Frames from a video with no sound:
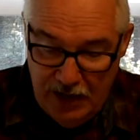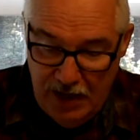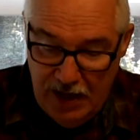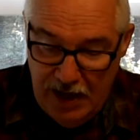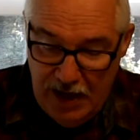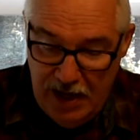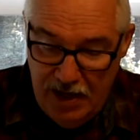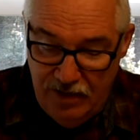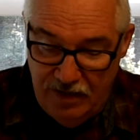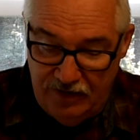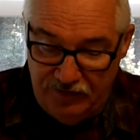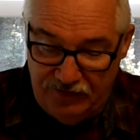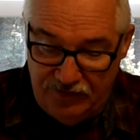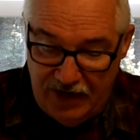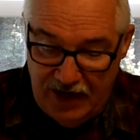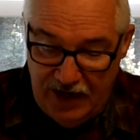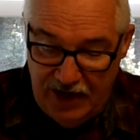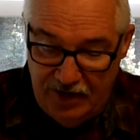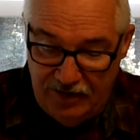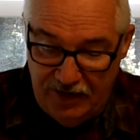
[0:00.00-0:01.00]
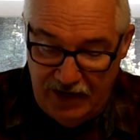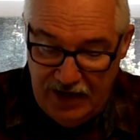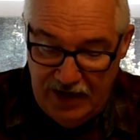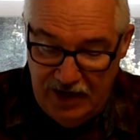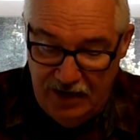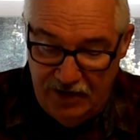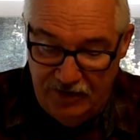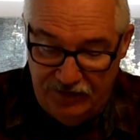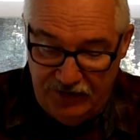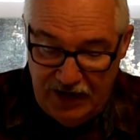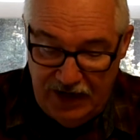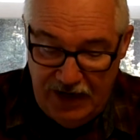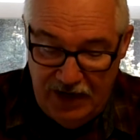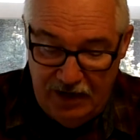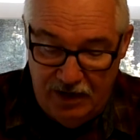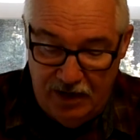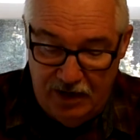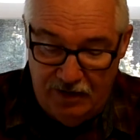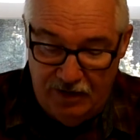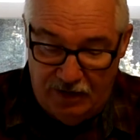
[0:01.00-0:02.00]
He that saith he is
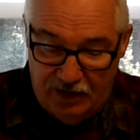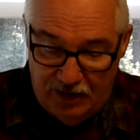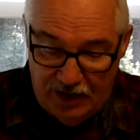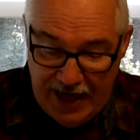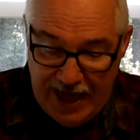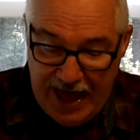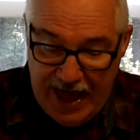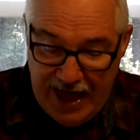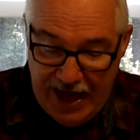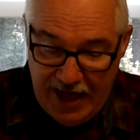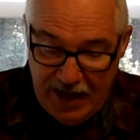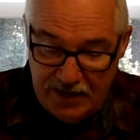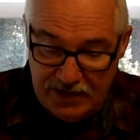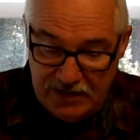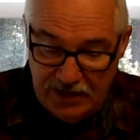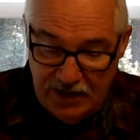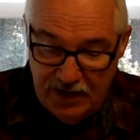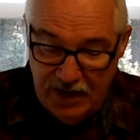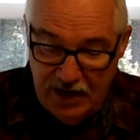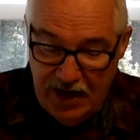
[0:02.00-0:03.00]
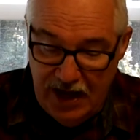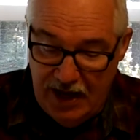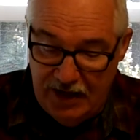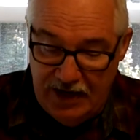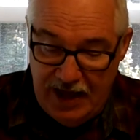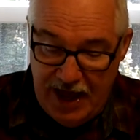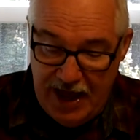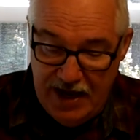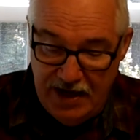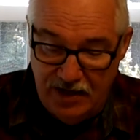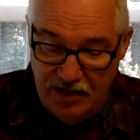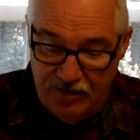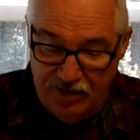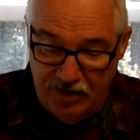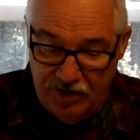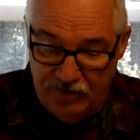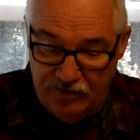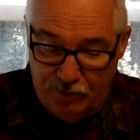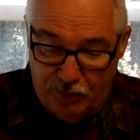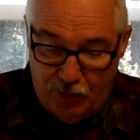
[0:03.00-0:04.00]
in the light and hateth
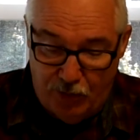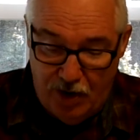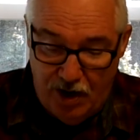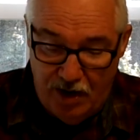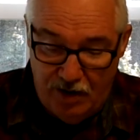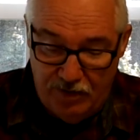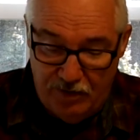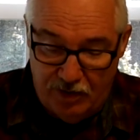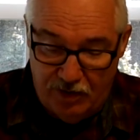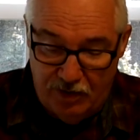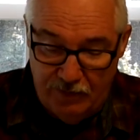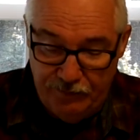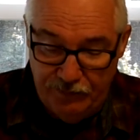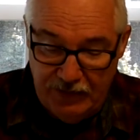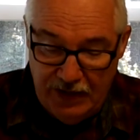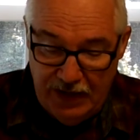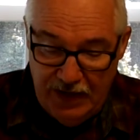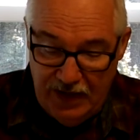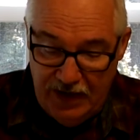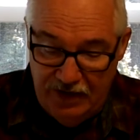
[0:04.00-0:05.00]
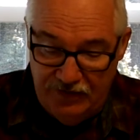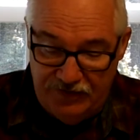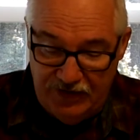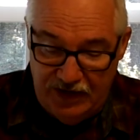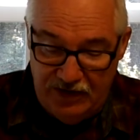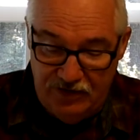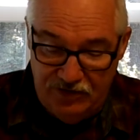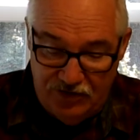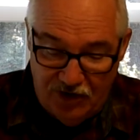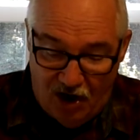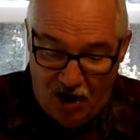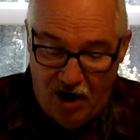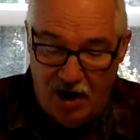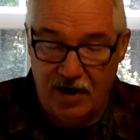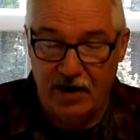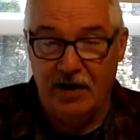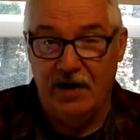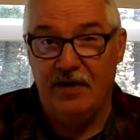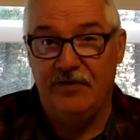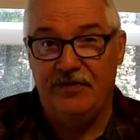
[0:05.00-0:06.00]
his brother is in
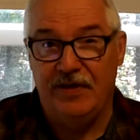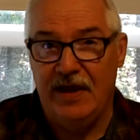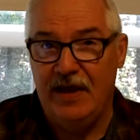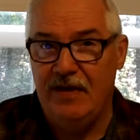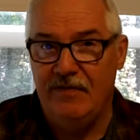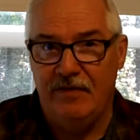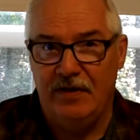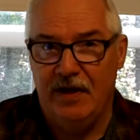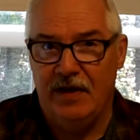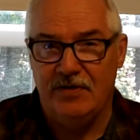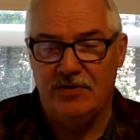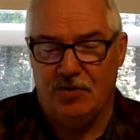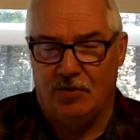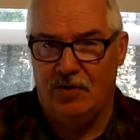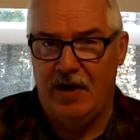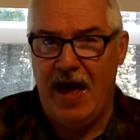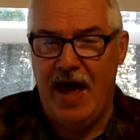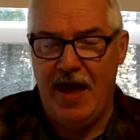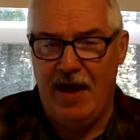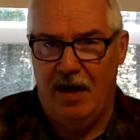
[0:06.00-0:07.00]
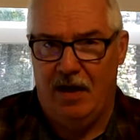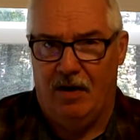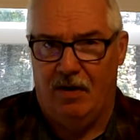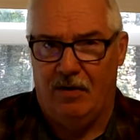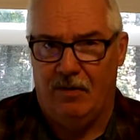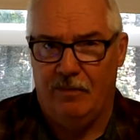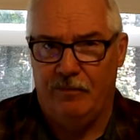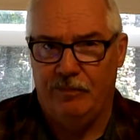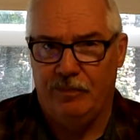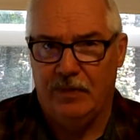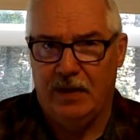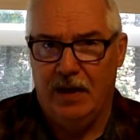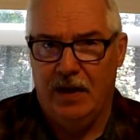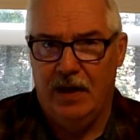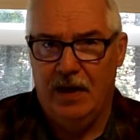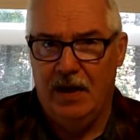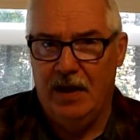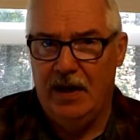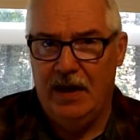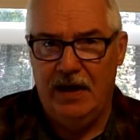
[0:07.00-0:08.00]
darkness even until now.
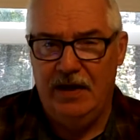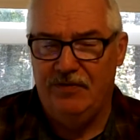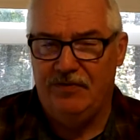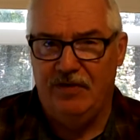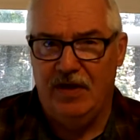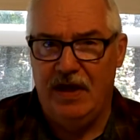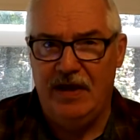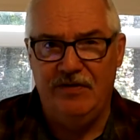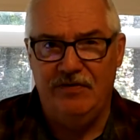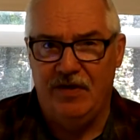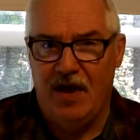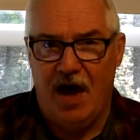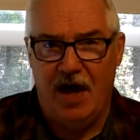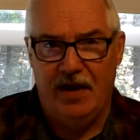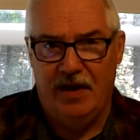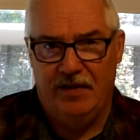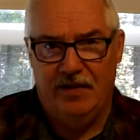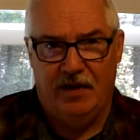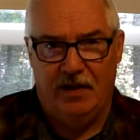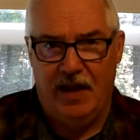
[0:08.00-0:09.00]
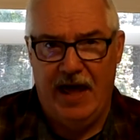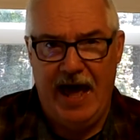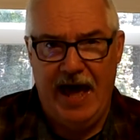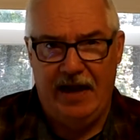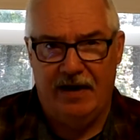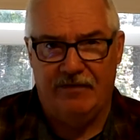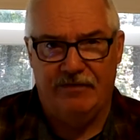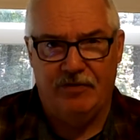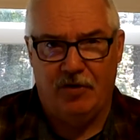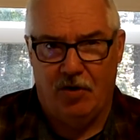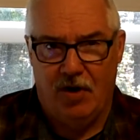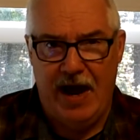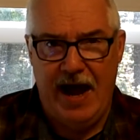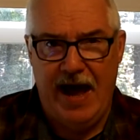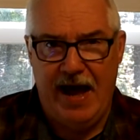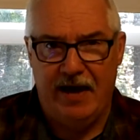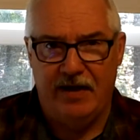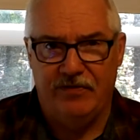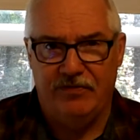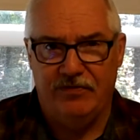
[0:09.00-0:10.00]
He's, he's not in the light of
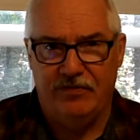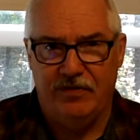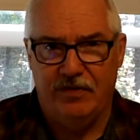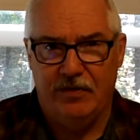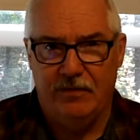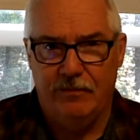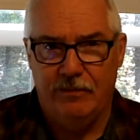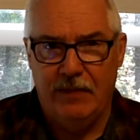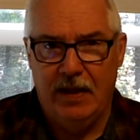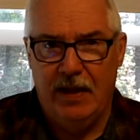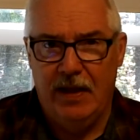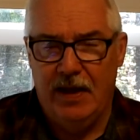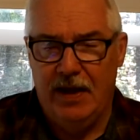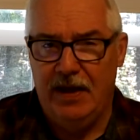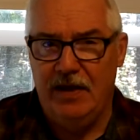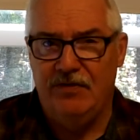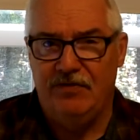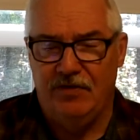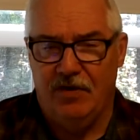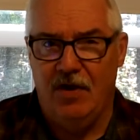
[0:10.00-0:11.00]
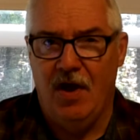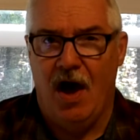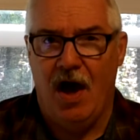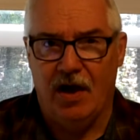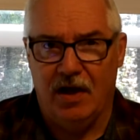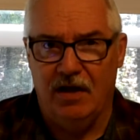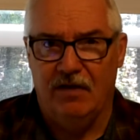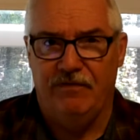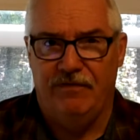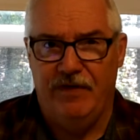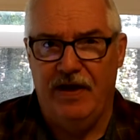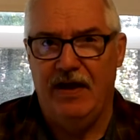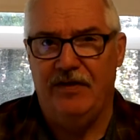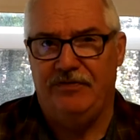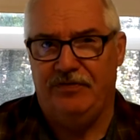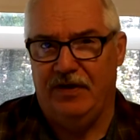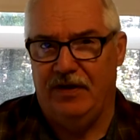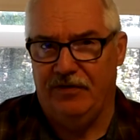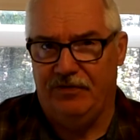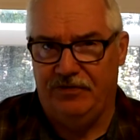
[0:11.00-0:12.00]
Christ. He's not
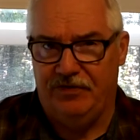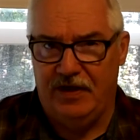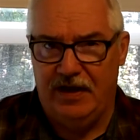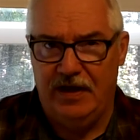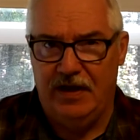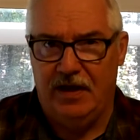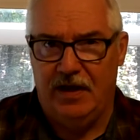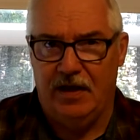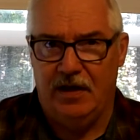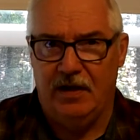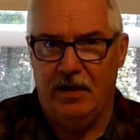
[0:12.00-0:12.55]
confessing sin.